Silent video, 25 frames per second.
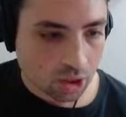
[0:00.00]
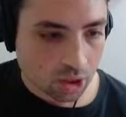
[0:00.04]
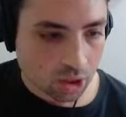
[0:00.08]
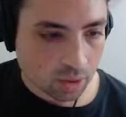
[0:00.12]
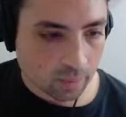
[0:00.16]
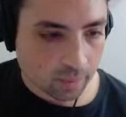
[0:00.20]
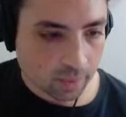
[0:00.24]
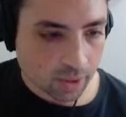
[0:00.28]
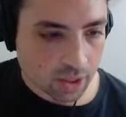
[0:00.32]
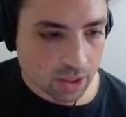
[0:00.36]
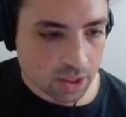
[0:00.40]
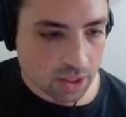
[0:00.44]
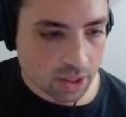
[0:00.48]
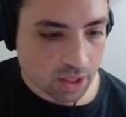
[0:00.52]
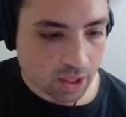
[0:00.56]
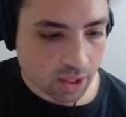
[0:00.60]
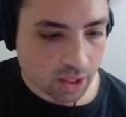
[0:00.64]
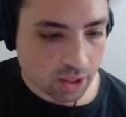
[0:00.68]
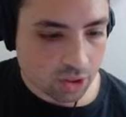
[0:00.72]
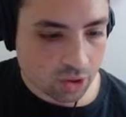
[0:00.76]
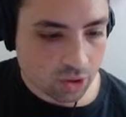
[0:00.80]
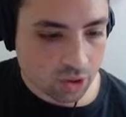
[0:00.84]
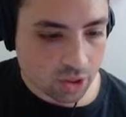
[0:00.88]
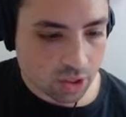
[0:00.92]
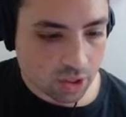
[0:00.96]
But it's not
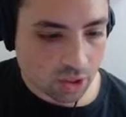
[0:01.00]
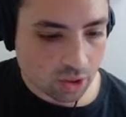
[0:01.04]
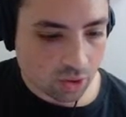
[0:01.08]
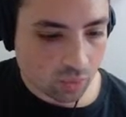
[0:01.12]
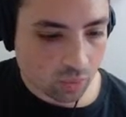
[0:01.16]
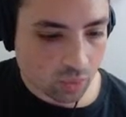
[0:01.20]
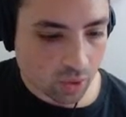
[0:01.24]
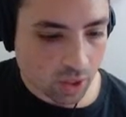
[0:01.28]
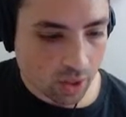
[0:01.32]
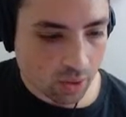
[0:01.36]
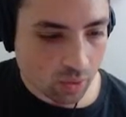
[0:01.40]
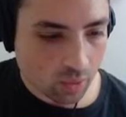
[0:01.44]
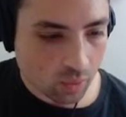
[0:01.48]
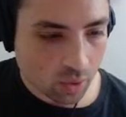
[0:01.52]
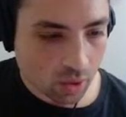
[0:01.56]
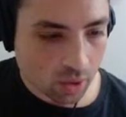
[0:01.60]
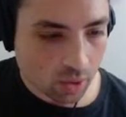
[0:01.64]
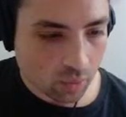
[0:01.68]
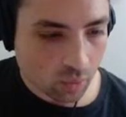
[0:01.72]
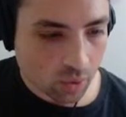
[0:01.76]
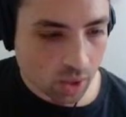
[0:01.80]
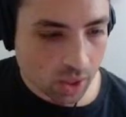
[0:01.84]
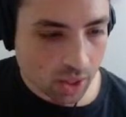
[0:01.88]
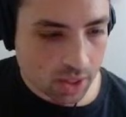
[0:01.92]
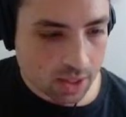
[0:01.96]
using the right one.
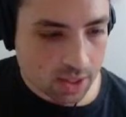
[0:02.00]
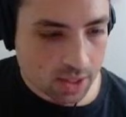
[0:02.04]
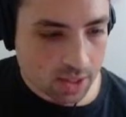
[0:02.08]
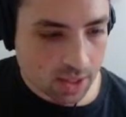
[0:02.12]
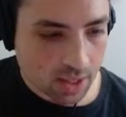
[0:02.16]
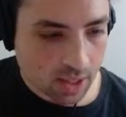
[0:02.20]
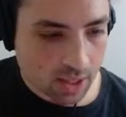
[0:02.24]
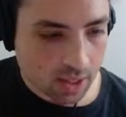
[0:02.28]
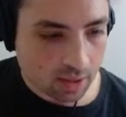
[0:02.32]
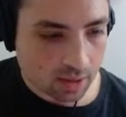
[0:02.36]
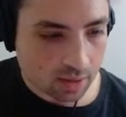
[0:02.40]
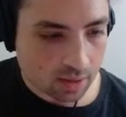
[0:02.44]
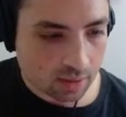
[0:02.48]
Why is that?